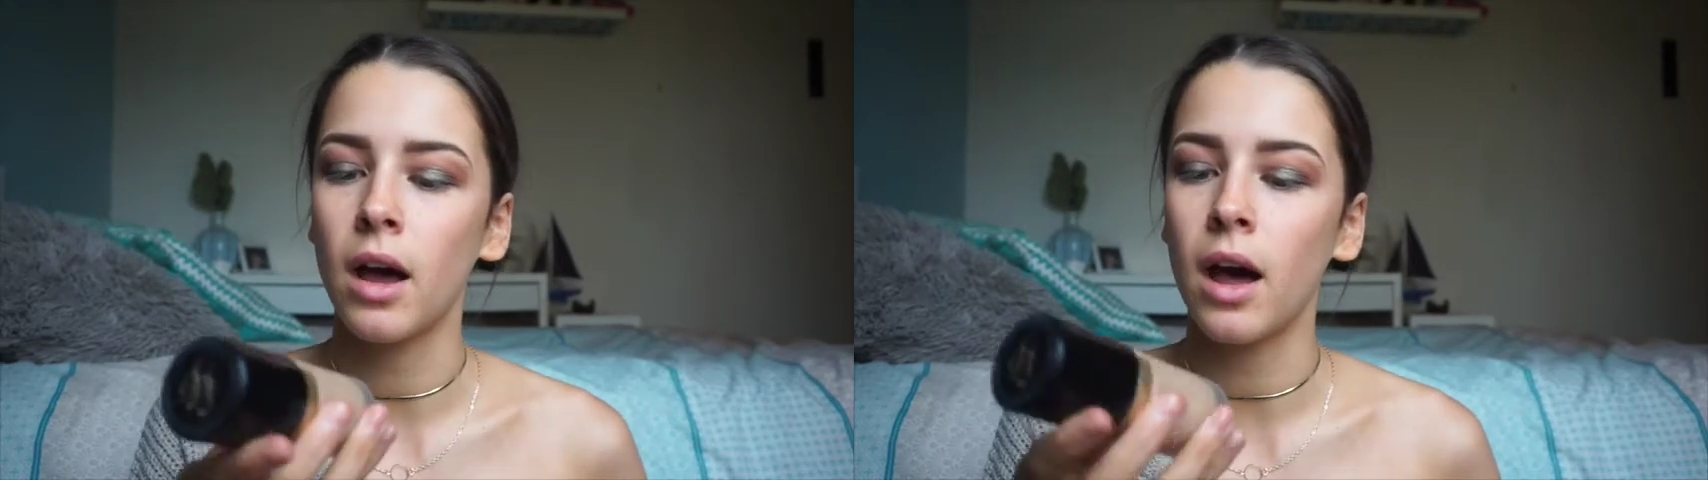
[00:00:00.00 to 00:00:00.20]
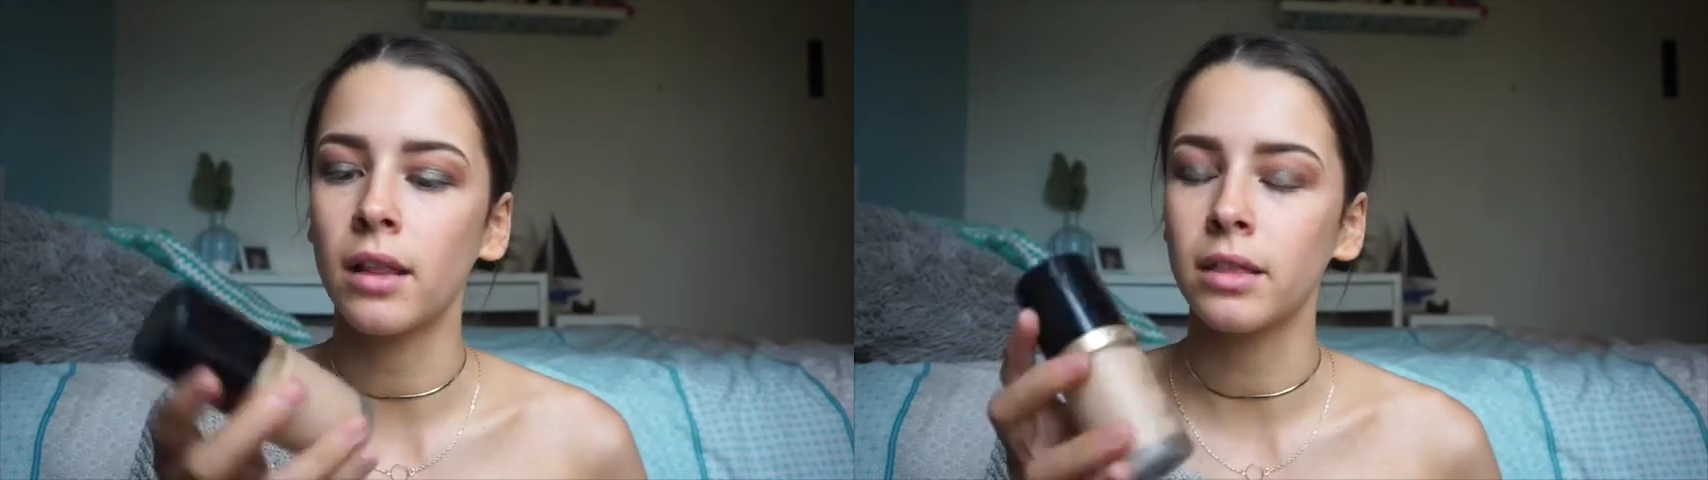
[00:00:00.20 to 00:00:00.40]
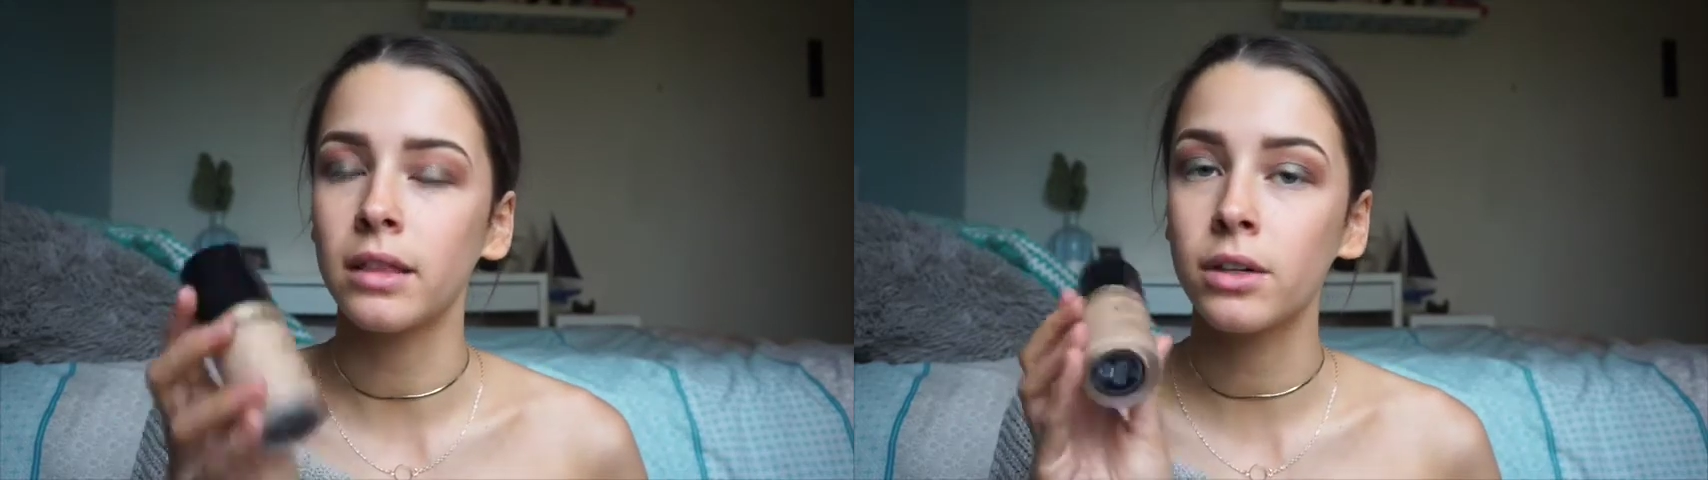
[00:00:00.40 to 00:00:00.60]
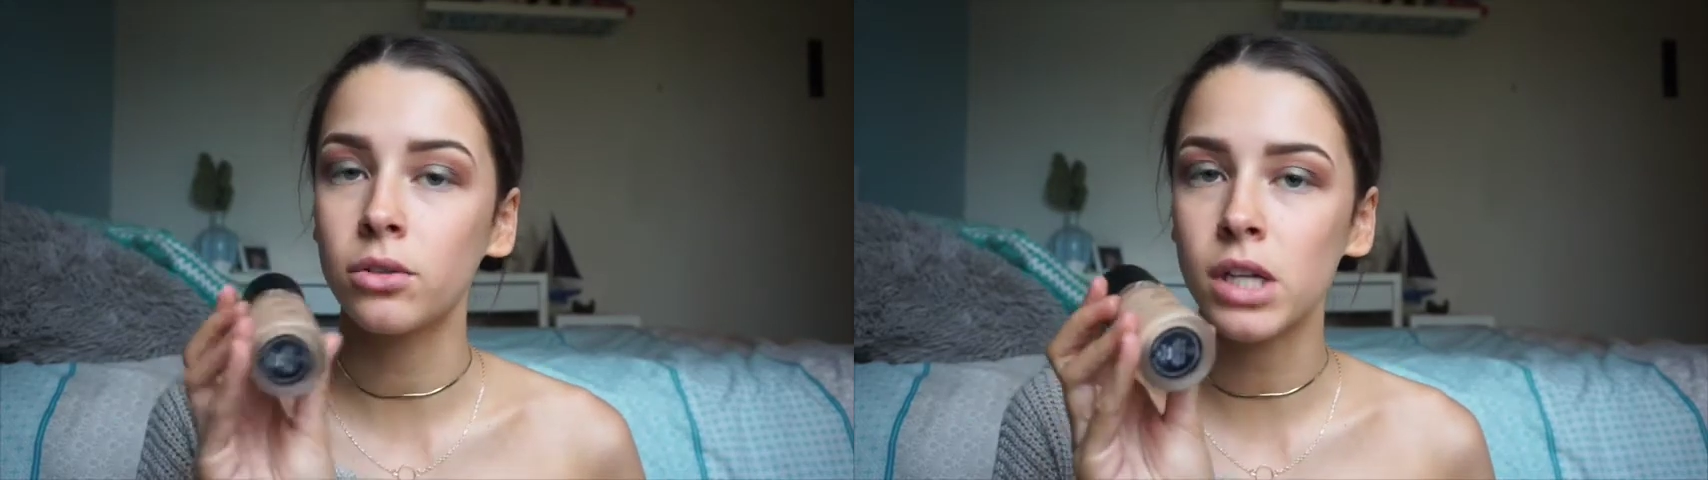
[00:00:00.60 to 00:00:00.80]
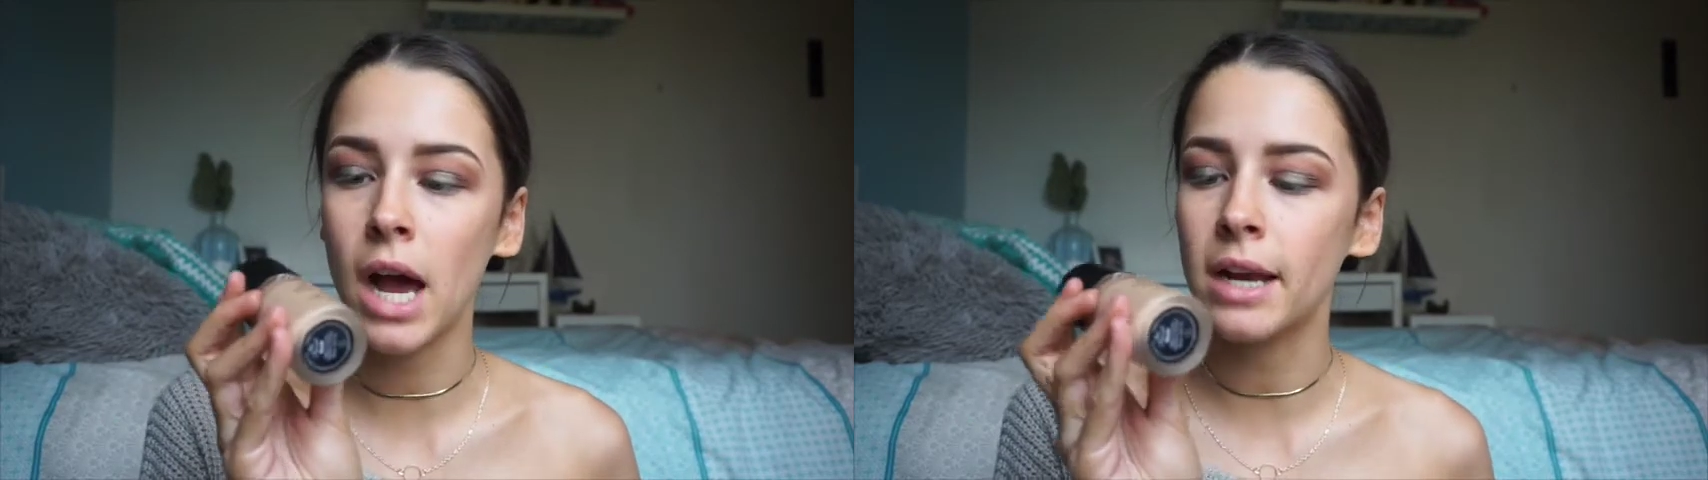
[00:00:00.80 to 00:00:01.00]
a little
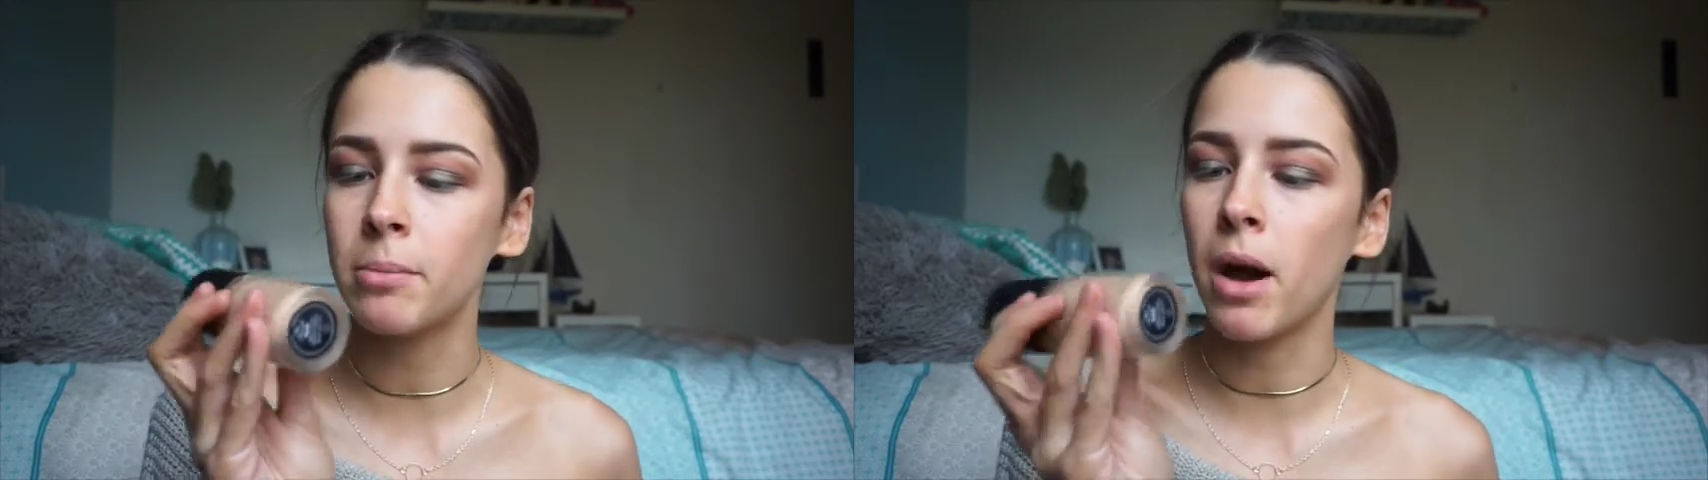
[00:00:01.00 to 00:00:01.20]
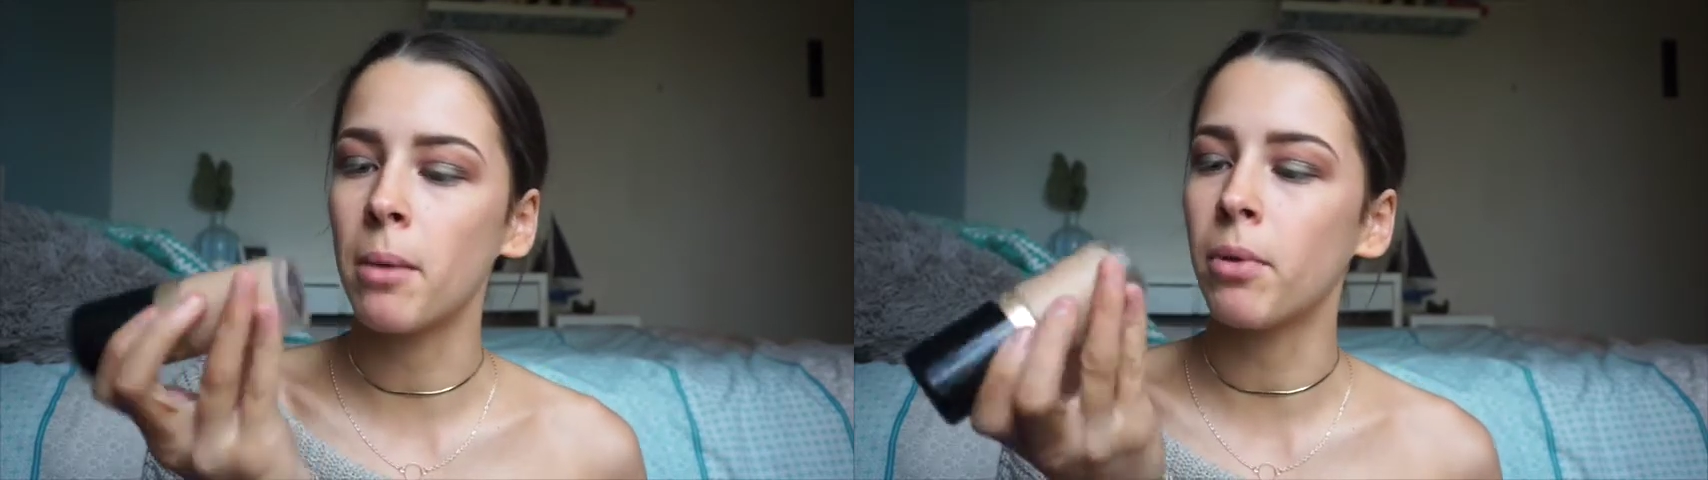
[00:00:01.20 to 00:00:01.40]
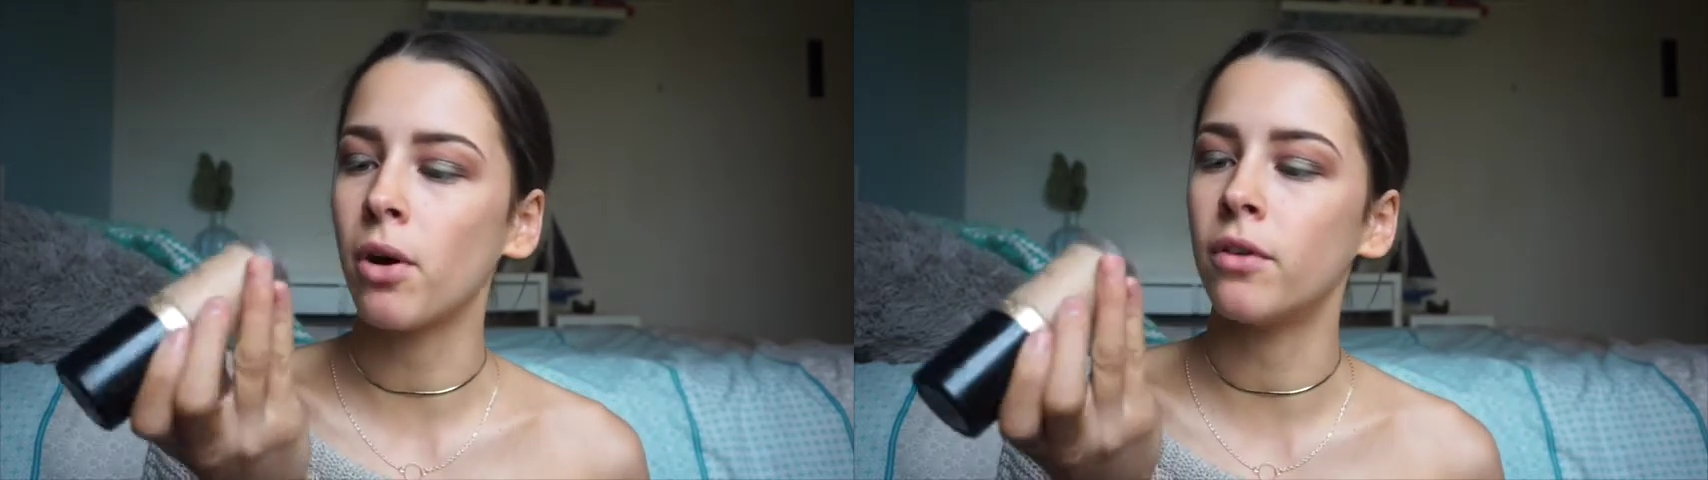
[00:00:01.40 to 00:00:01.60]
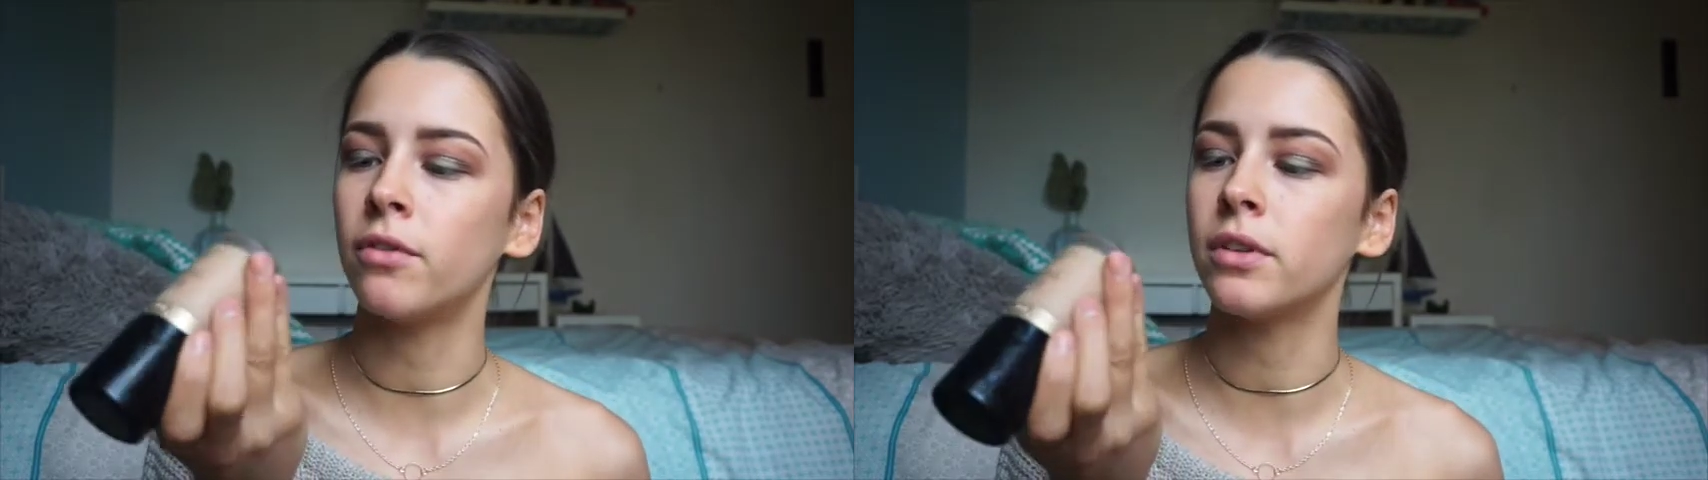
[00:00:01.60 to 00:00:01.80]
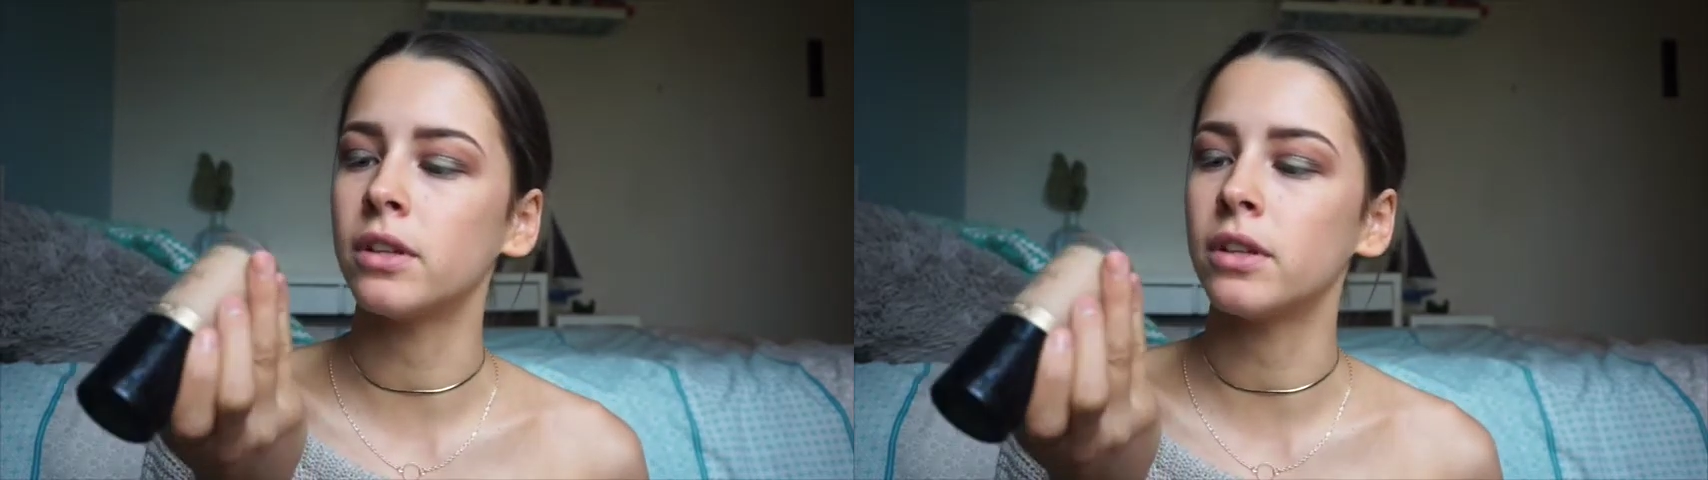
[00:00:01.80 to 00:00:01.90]
tiny pump of